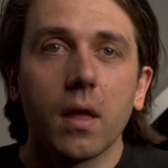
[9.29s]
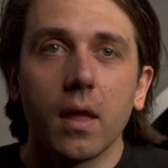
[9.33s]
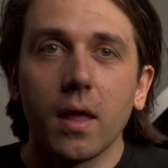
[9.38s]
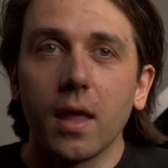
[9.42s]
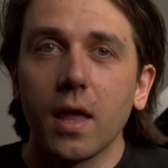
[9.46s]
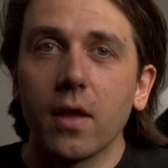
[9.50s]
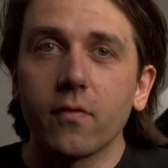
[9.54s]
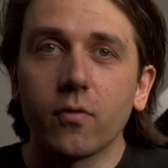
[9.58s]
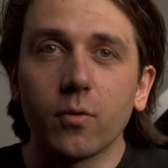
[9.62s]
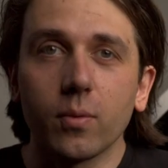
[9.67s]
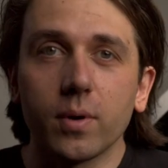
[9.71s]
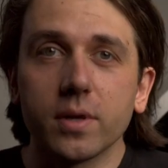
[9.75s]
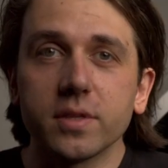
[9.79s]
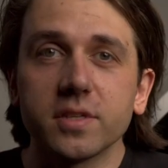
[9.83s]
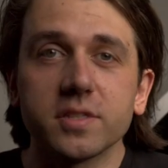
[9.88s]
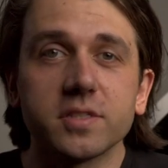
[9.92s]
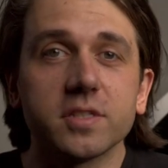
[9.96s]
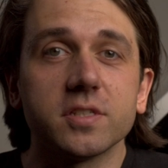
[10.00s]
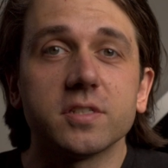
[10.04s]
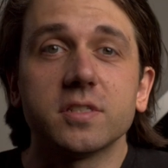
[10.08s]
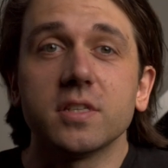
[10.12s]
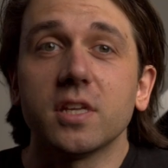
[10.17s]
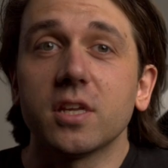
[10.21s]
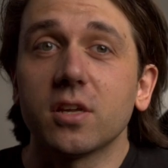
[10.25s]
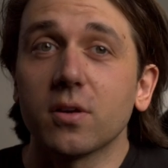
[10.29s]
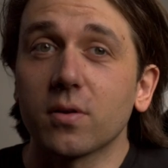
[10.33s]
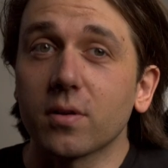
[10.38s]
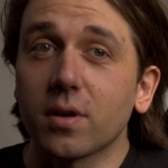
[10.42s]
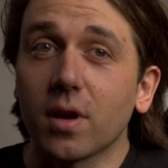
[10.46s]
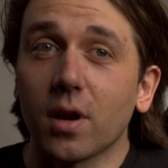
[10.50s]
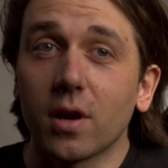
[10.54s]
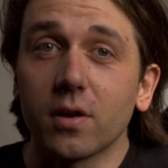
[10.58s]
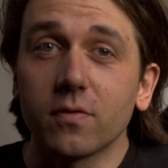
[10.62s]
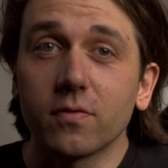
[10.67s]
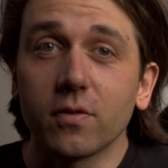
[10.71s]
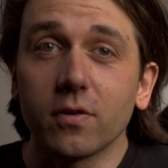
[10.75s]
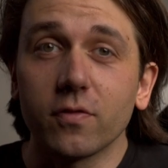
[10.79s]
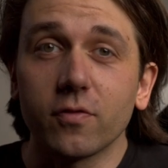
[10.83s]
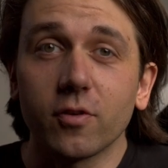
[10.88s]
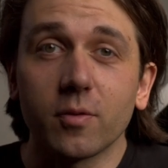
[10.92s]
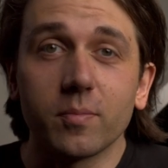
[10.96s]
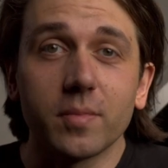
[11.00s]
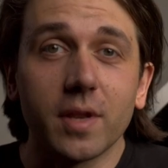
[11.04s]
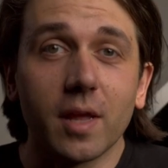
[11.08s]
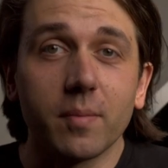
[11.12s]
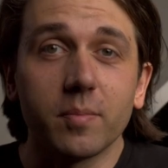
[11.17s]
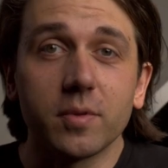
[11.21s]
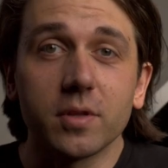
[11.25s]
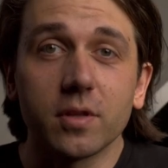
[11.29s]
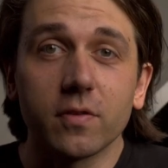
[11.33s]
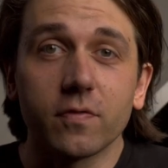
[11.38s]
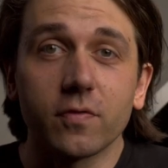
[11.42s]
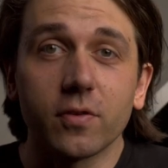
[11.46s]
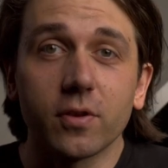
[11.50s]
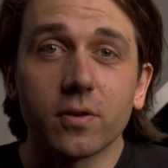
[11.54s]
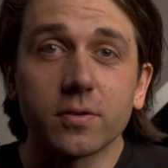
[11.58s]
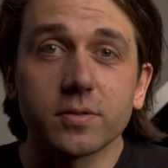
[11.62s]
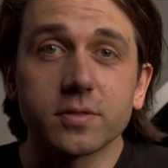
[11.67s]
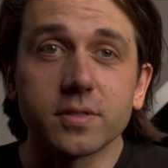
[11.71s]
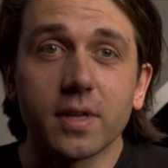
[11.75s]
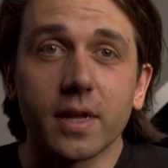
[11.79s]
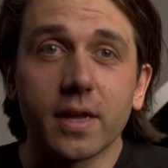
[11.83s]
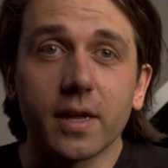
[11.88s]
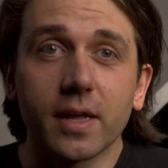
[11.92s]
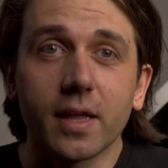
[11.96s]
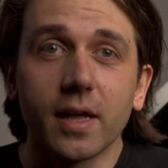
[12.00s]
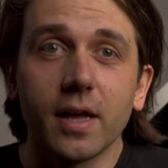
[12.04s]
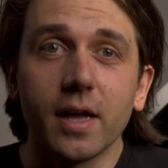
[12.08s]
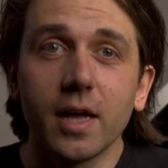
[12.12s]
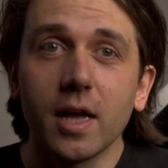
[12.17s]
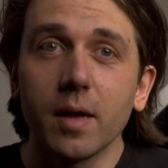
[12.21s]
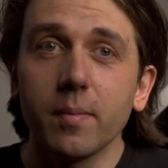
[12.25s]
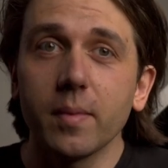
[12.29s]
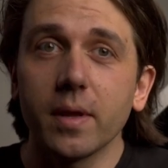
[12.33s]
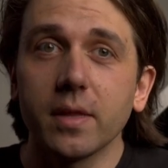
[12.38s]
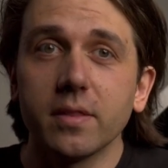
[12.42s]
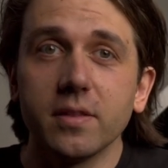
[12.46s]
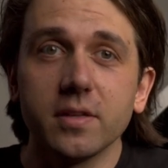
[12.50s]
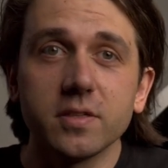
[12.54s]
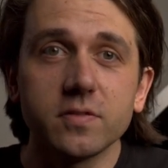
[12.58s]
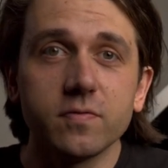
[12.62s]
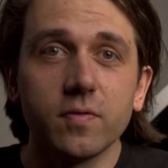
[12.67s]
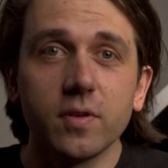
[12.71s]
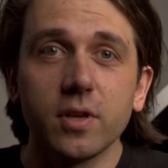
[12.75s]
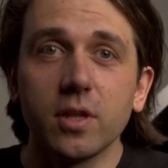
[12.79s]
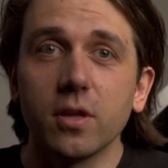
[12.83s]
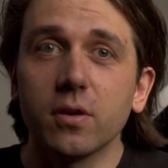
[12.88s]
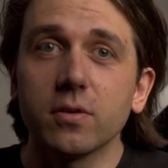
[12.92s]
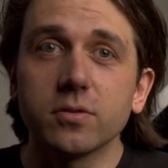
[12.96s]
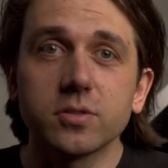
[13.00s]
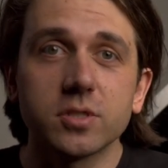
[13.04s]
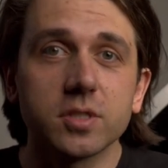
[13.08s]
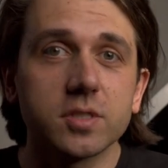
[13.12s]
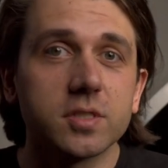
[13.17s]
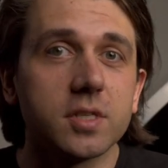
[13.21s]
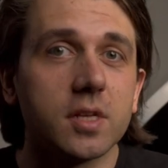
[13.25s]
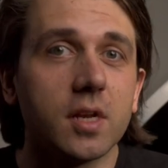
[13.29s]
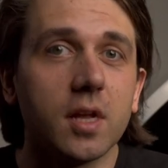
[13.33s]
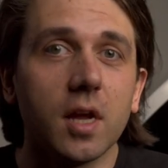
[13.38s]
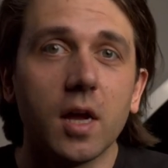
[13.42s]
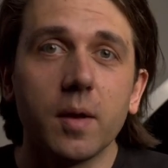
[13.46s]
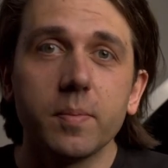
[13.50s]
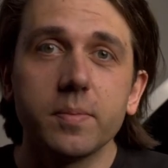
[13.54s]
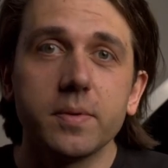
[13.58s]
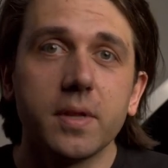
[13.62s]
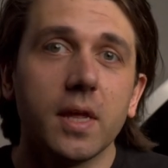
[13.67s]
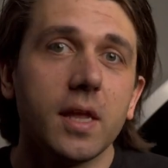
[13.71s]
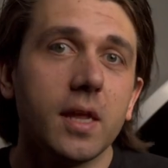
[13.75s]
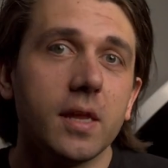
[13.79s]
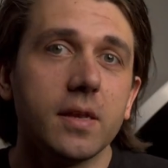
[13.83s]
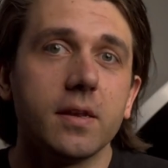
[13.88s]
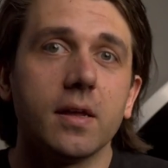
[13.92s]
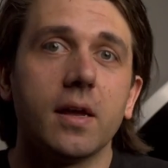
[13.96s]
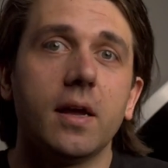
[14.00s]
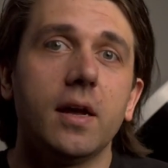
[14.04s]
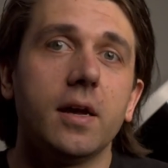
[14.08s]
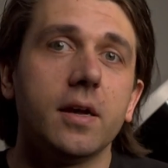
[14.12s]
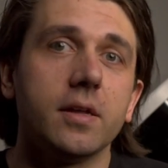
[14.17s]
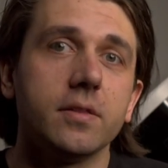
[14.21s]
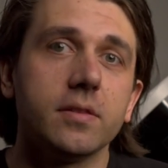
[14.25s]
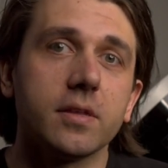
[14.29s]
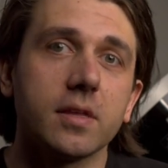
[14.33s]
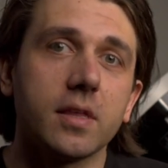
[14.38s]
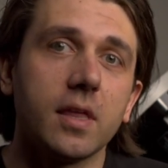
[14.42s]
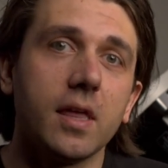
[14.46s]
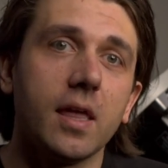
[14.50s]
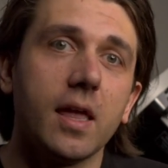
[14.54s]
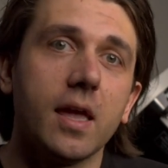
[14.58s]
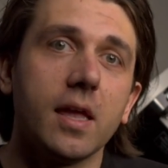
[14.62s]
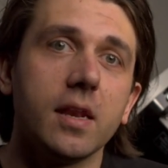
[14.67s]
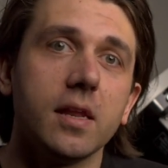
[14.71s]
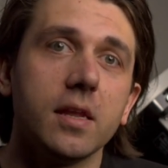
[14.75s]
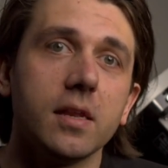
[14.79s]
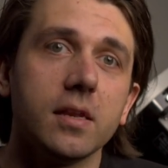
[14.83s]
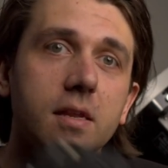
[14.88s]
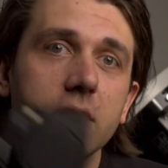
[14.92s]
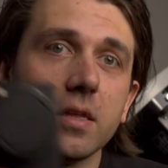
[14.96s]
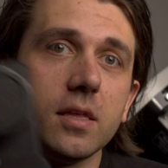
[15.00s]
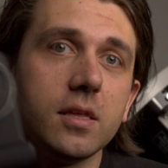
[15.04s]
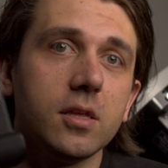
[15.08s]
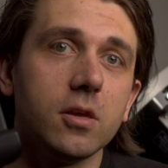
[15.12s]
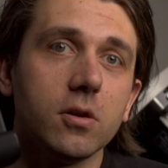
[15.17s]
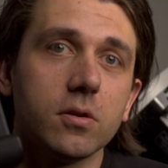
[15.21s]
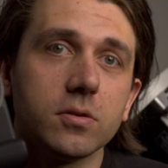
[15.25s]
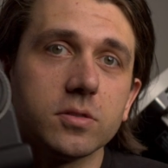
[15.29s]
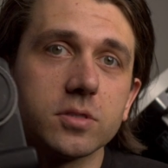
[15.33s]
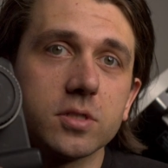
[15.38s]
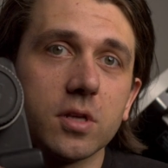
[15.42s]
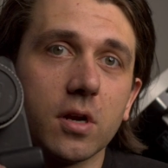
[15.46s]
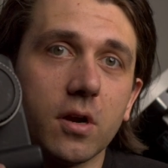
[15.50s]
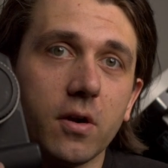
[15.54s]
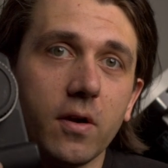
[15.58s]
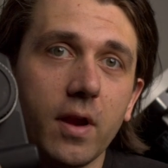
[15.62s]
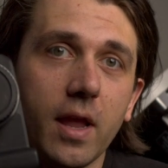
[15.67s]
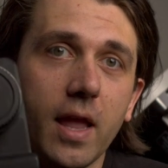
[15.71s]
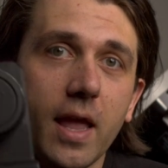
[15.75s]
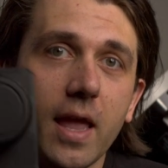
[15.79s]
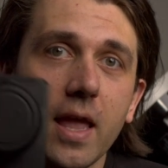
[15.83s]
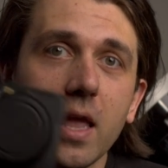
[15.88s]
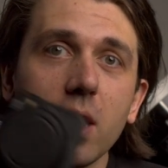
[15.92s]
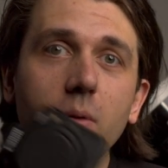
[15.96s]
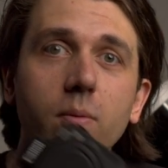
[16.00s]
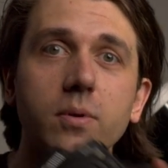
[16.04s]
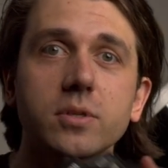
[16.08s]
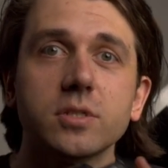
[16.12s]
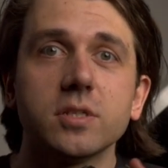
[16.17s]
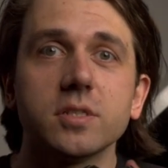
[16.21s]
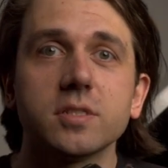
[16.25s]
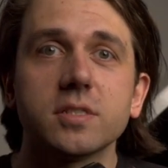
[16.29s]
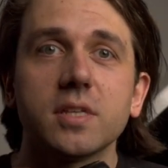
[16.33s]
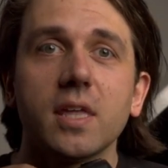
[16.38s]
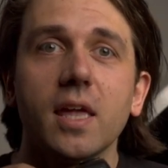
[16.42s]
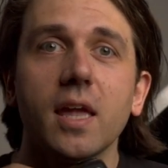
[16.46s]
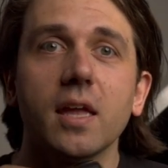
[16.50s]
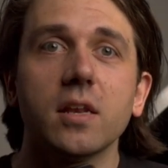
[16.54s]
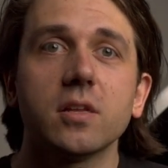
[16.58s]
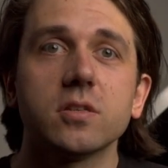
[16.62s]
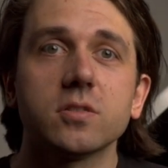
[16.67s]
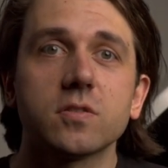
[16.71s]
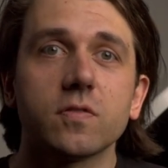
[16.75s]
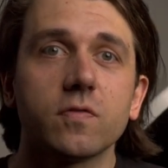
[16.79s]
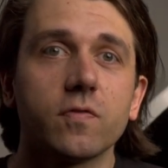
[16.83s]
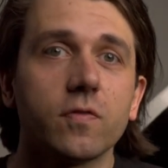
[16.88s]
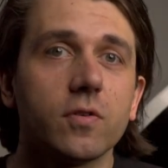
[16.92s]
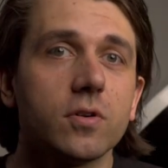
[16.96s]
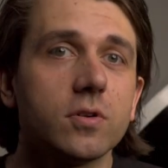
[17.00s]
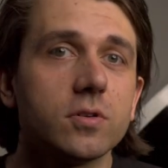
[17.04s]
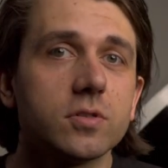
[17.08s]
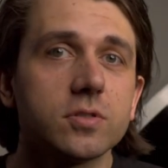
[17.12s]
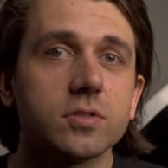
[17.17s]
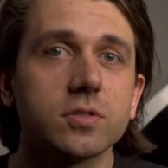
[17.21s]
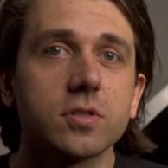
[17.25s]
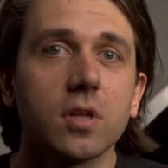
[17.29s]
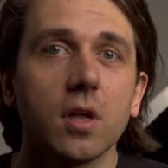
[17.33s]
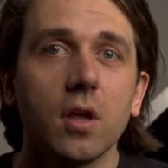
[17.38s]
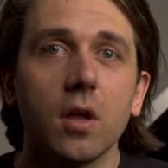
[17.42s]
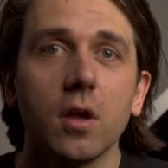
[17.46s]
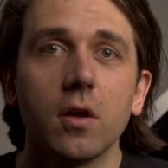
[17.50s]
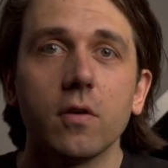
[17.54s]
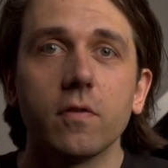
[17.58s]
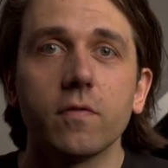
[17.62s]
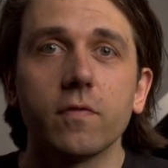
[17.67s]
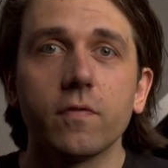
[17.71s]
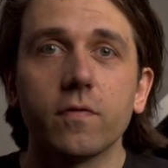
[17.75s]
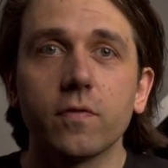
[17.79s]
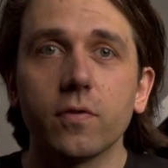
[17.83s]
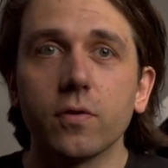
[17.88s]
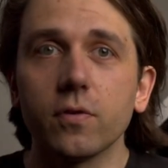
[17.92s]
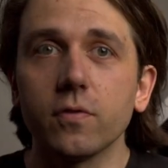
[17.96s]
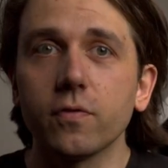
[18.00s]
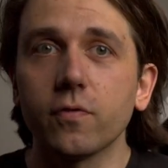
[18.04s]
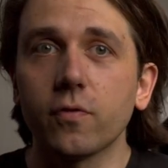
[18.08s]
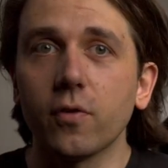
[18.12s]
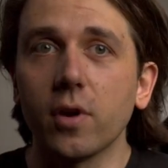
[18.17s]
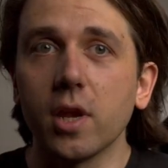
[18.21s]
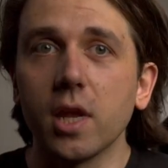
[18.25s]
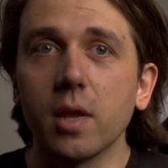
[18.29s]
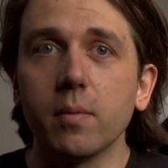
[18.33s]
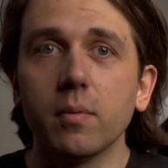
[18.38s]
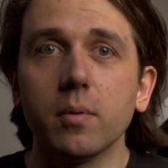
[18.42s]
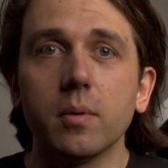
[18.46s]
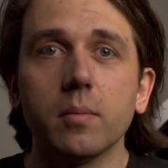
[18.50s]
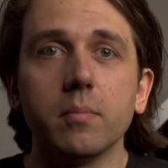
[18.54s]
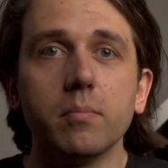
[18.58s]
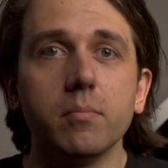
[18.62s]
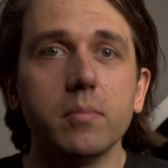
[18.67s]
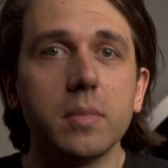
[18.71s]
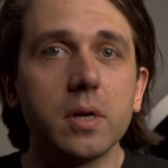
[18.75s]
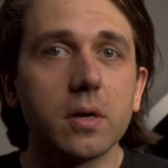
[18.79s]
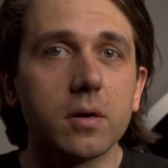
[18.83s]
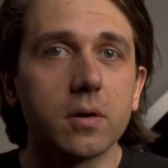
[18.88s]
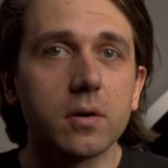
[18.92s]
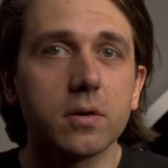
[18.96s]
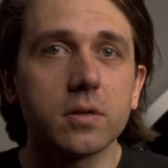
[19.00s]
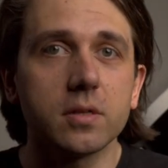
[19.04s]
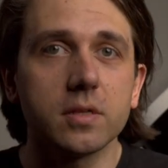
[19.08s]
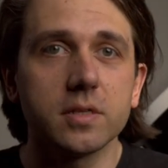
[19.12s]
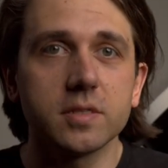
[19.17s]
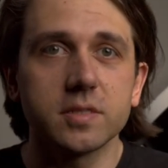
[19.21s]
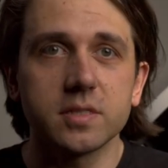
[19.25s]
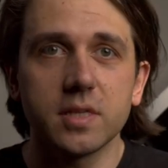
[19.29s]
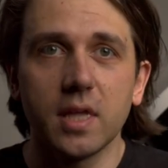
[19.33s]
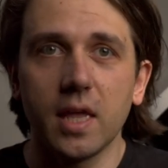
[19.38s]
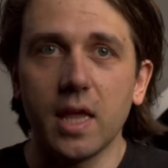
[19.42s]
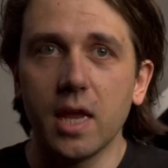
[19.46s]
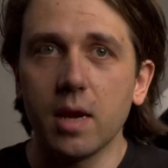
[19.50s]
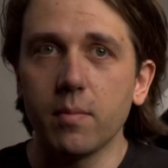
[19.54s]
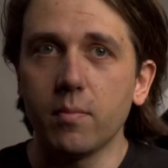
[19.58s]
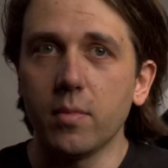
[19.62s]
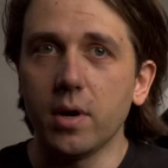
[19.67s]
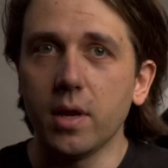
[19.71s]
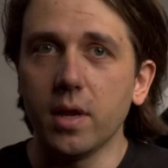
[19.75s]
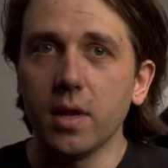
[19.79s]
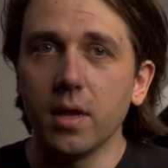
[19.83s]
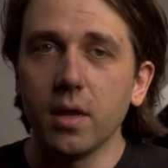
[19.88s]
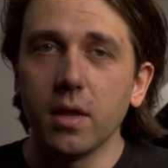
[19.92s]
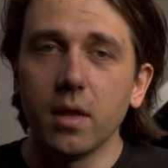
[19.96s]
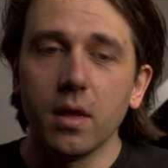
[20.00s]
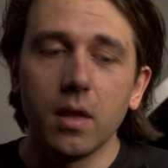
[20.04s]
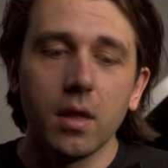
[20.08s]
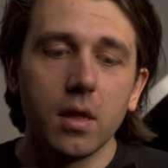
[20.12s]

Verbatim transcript: Hey everyone, this is Nico Carver from nebulaphotos.com, and this video is just an update on the Canon EOS RA, which is Canon's first full-frame mirrorless camera